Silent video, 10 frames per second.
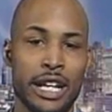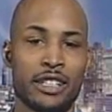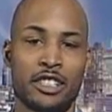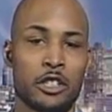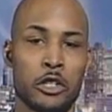
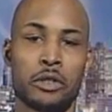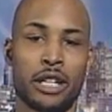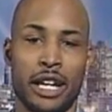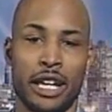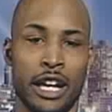Each new
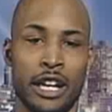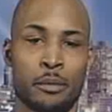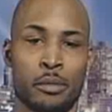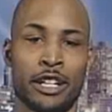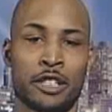
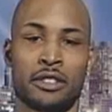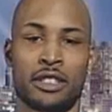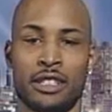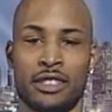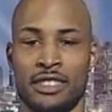decade brings
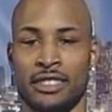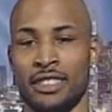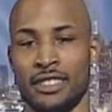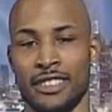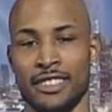with it the
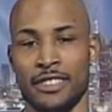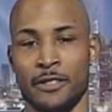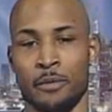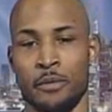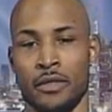census,
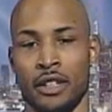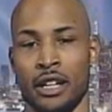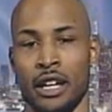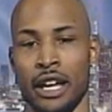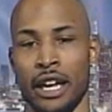
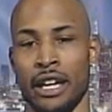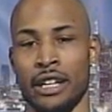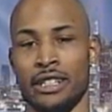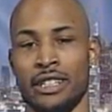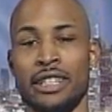
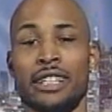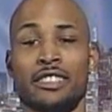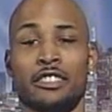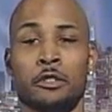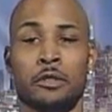and
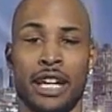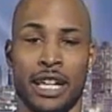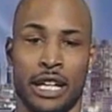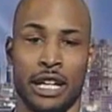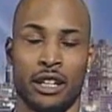this new
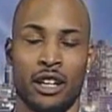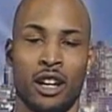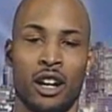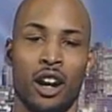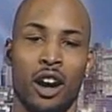decade
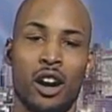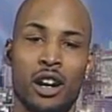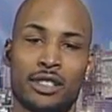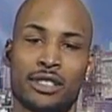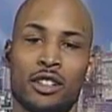
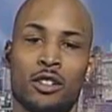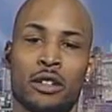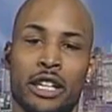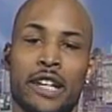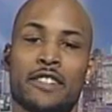
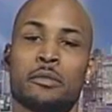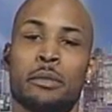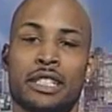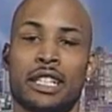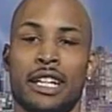also gives
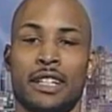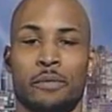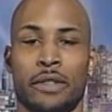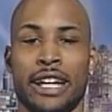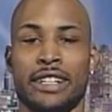
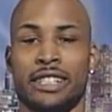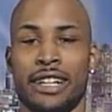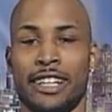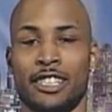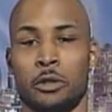Michigan a
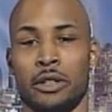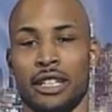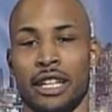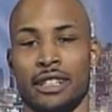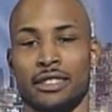chance to
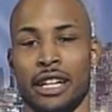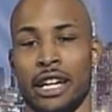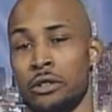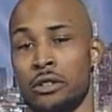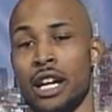elect
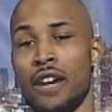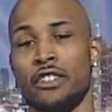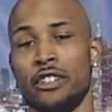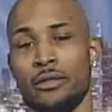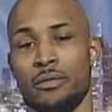a new
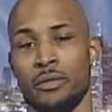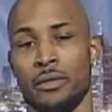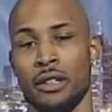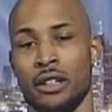governor,